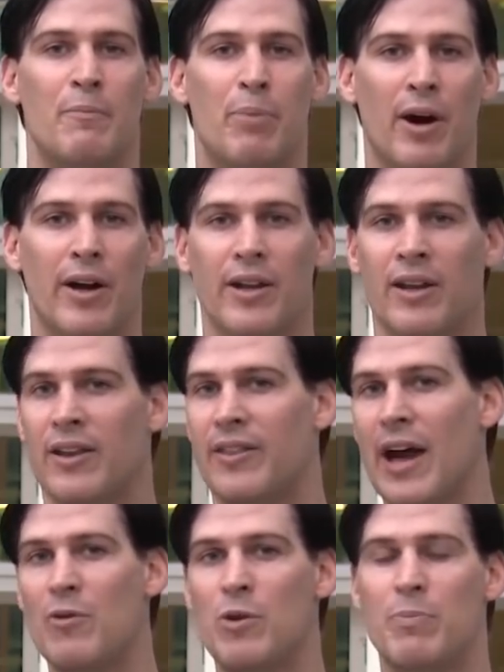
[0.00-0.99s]
But
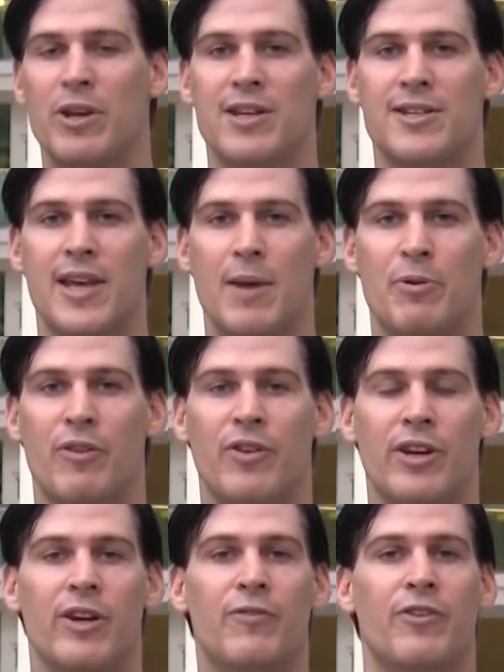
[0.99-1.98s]
that would be a separate video.